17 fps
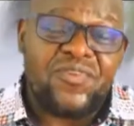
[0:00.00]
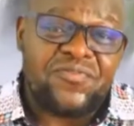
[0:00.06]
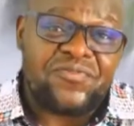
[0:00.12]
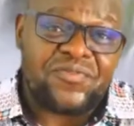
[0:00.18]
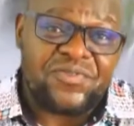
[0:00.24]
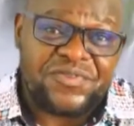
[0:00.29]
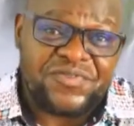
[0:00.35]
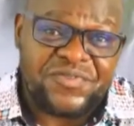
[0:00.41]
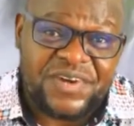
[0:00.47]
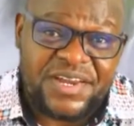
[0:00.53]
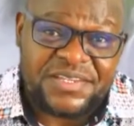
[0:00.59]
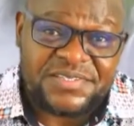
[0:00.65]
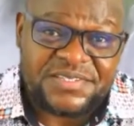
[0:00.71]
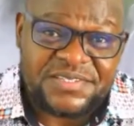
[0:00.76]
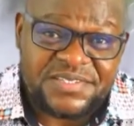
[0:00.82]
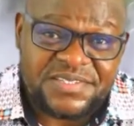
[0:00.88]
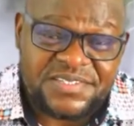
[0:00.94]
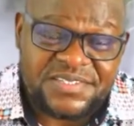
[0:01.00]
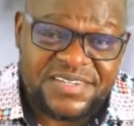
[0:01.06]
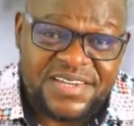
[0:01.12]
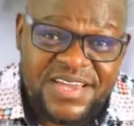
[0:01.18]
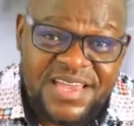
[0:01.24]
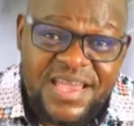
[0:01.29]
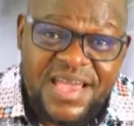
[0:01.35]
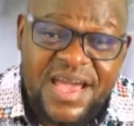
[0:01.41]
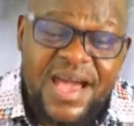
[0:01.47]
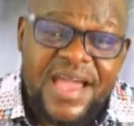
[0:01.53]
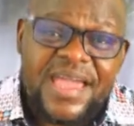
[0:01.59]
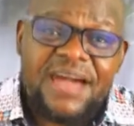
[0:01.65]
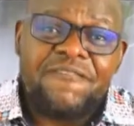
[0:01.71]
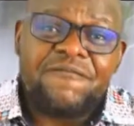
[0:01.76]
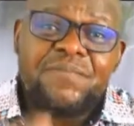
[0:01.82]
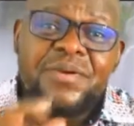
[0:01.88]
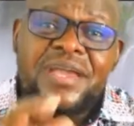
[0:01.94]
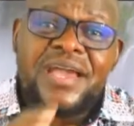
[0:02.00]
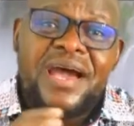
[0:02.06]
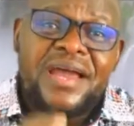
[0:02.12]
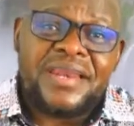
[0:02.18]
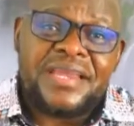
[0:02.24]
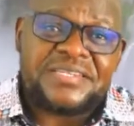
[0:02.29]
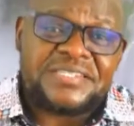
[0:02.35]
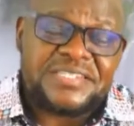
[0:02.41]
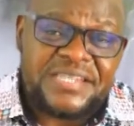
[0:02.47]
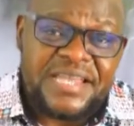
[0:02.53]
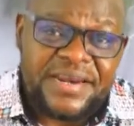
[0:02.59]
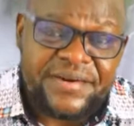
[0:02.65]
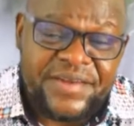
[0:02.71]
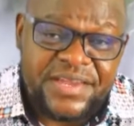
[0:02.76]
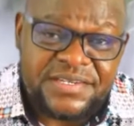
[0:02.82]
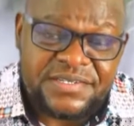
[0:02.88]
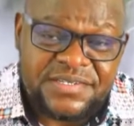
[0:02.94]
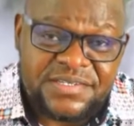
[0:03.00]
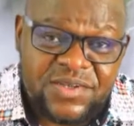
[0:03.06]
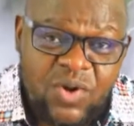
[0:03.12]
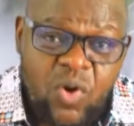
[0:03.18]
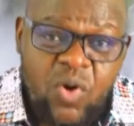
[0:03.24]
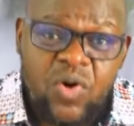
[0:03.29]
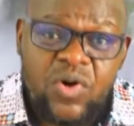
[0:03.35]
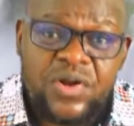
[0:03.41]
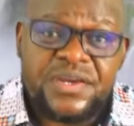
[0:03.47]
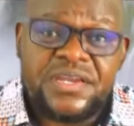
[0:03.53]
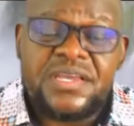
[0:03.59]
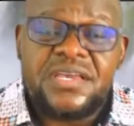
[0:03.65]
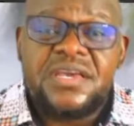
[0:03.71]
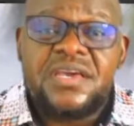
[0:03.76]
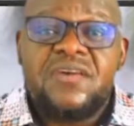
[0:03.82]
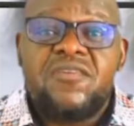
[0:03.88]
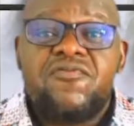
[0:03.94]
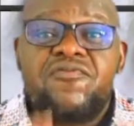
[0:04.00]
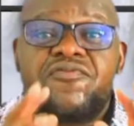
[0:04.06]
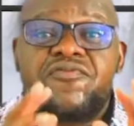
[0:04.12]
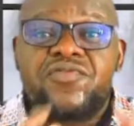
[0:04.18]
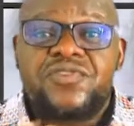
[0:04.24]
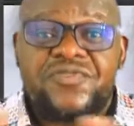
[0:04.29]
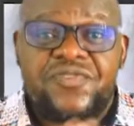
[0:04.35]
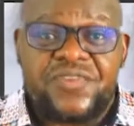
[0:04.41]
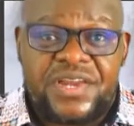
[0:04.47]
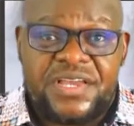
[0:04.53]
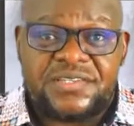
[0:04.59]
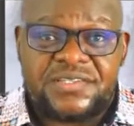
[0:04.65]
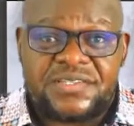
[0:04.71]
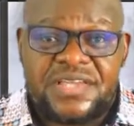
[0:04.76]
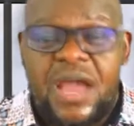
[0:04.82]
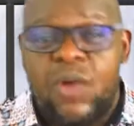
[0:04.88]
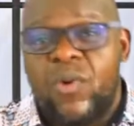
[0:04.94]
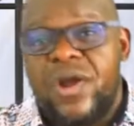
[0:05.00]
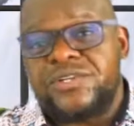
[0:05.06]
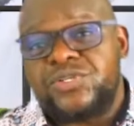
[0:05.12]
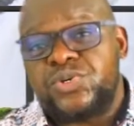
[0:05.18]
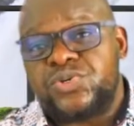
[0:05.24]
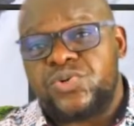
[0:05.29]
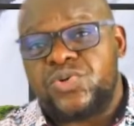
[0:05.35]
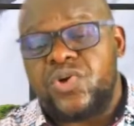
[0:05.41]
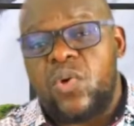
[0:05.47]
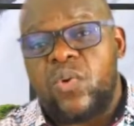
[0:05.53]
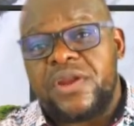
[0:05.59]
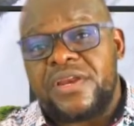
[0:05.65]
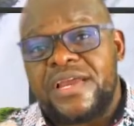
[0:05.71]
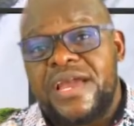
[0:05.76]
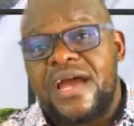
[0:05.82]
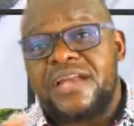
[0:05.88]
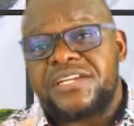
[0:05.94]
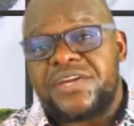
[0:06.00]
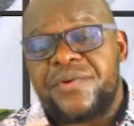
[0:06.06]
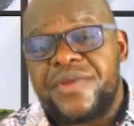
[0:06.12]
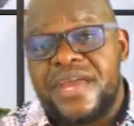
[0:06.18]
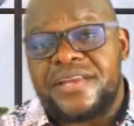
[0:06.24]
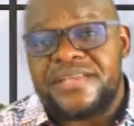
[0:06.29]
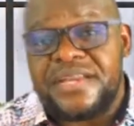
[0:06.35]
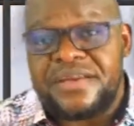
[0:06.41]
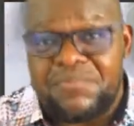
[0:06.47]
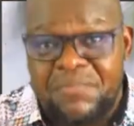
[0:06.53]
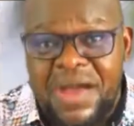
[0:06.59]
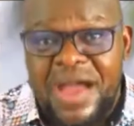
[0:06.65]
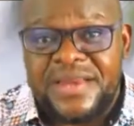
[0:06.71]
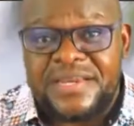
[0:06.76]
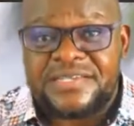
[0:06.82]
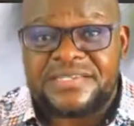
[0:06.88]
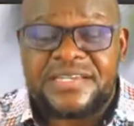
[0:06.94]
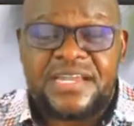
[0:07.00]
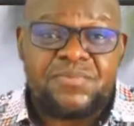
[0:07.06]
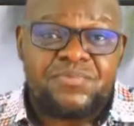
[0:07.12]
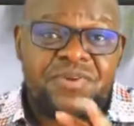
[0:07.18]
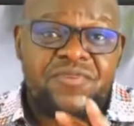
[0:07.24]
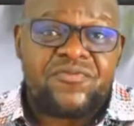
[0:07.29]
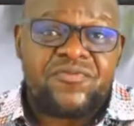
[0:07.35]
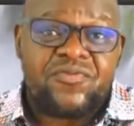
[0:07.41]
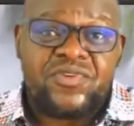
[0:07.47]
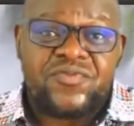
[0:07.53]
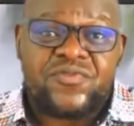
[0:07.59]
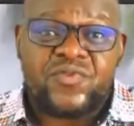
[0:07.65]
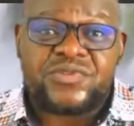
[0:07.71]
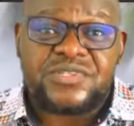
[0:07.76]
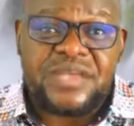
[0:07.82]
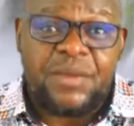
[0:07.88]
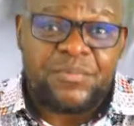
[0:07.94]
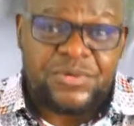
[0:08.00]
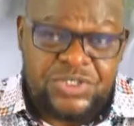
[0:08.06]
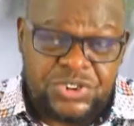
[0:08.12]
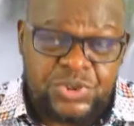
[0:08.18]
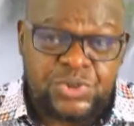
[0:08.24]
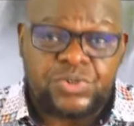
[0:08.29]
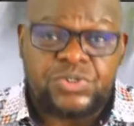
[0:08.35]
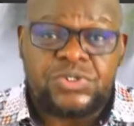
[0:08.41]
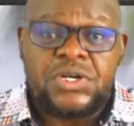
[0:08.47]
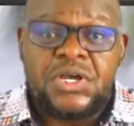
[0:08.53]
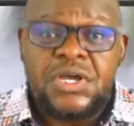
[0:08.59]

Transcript: fruitfulness. I have begun a series on fruitfulness. I want you to know when God created man, he said, Be fruitful, subdue